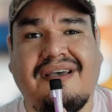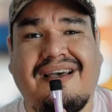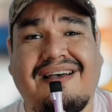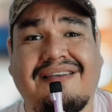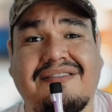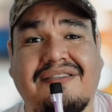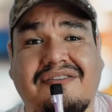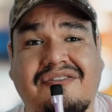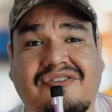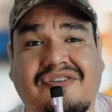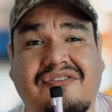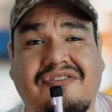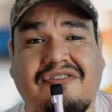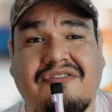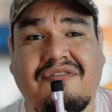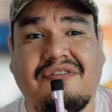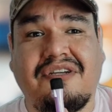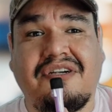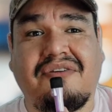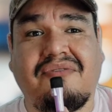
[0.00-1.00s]
as it's
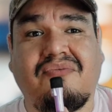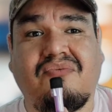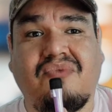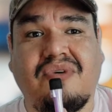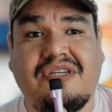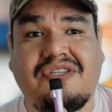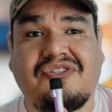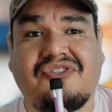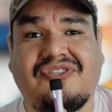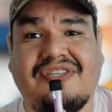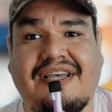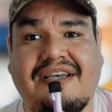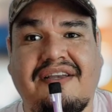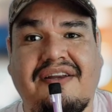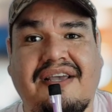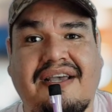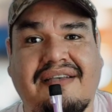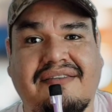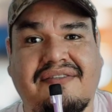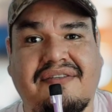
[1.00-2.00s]
unclear which side
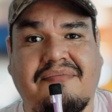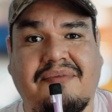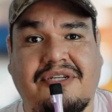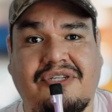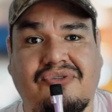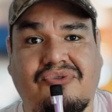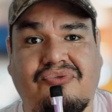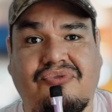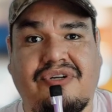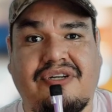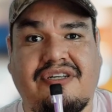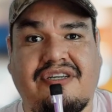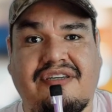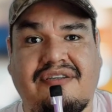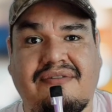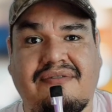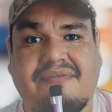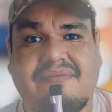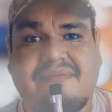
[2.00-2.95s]
has the majority.